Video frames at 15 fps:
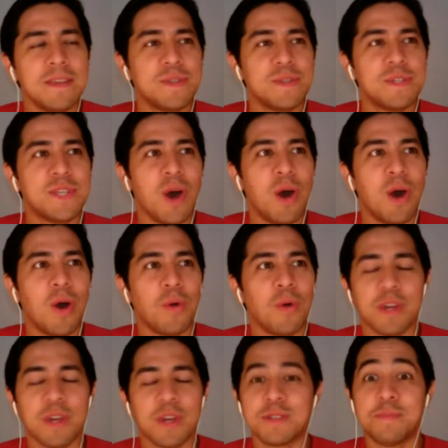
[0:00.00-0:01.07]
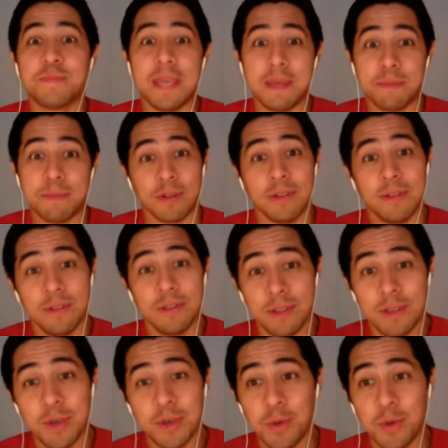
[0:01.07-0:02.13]
so there's people
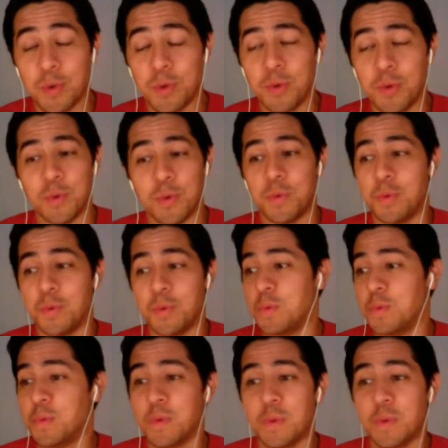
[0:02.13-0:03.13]
who